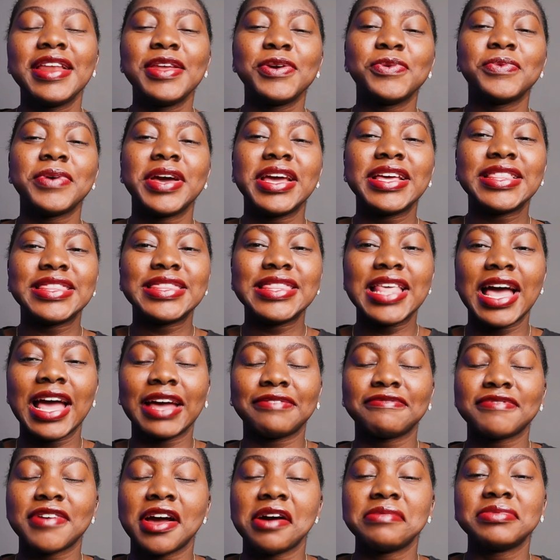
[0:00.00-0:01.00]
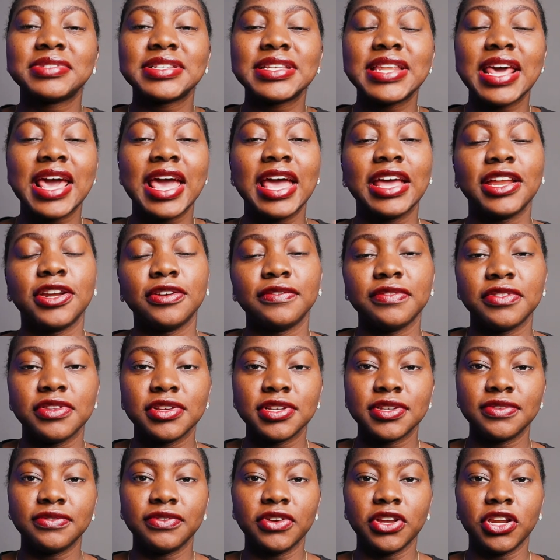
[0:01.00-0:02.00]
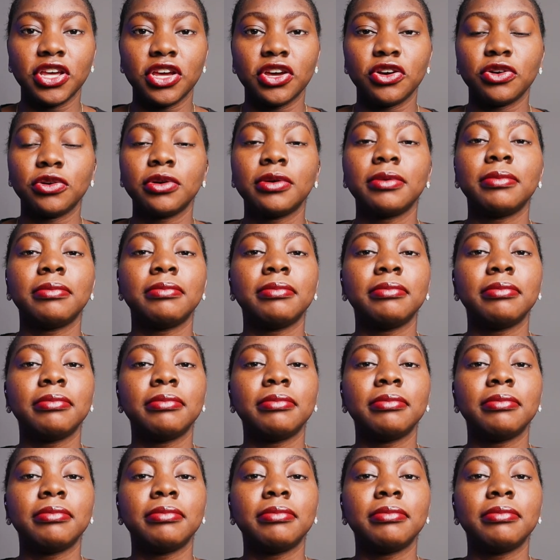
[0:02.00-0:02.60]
anyway, I've come to the end of this video.